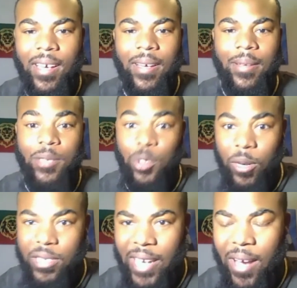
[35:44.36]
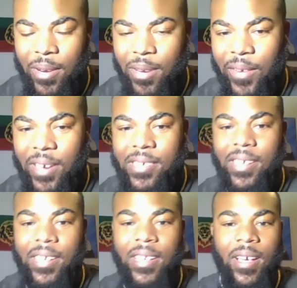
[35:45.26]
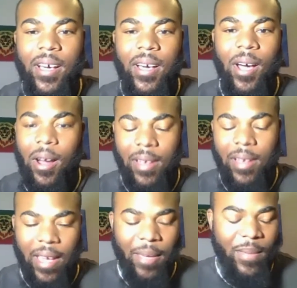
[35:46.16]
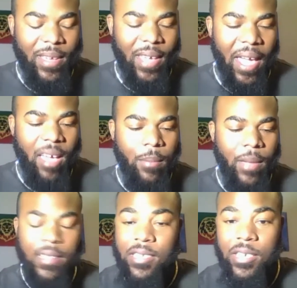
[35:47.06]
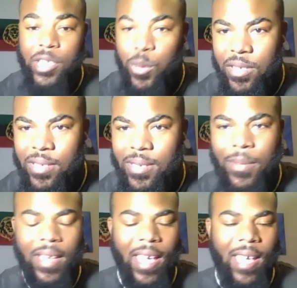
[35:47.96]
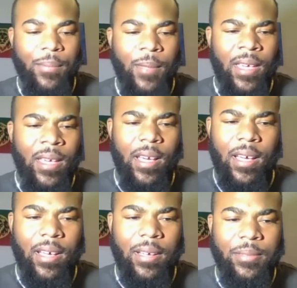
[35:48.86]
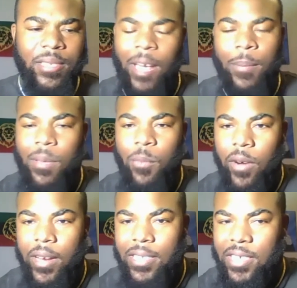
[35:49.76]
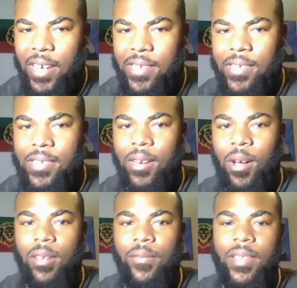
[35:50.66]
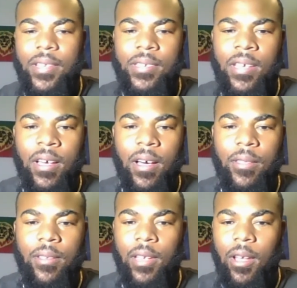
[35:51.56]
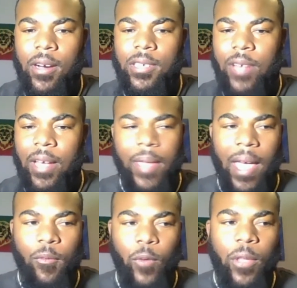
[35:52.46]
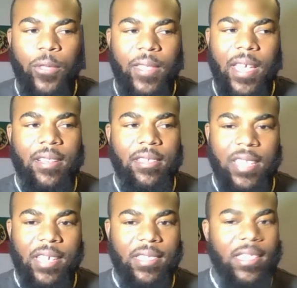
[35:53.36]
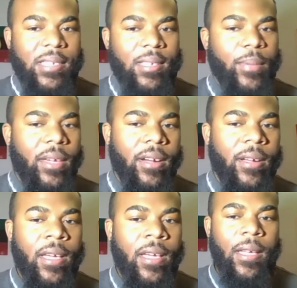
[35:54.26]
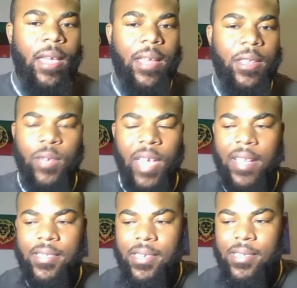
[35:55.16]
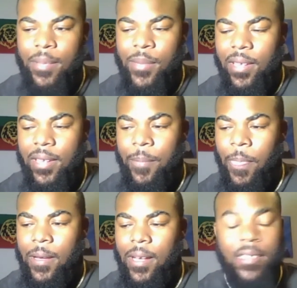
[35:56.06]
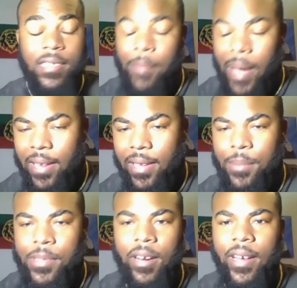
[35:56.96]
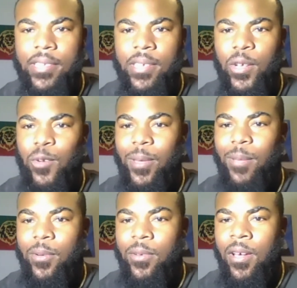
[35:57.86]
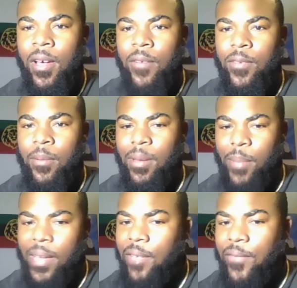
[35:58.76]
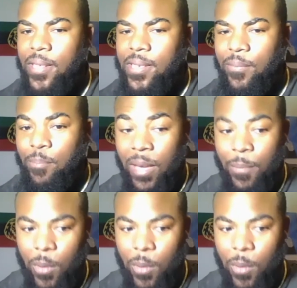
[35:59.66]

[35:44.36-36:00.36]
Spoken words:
Georgetown University, like it became institutions. It became JP Morgan Chases and all of these other large, like that wealth didn't just disappear. And you can't systematically, I'm sorry, exclude people from the benefits of people